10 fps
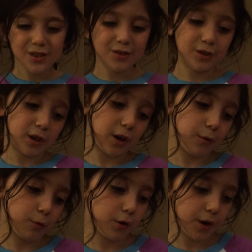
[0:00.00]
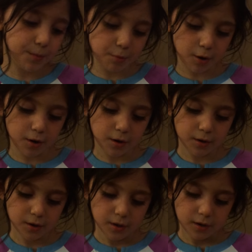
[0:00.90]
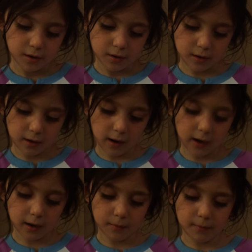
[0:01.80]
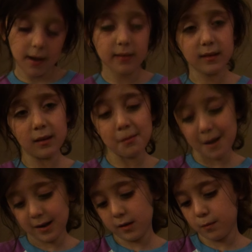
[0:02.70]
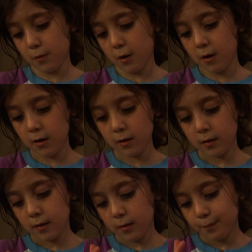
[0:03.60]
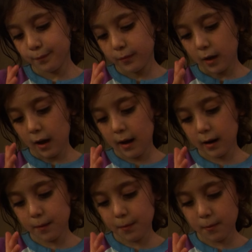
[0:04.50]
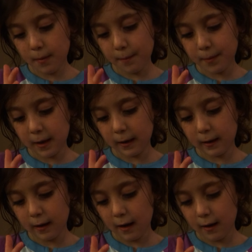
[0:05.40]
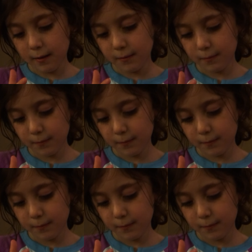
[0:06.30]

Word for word: So you're going to roll your ball and I'm my, since mine's small, I'm going to put my pinky in.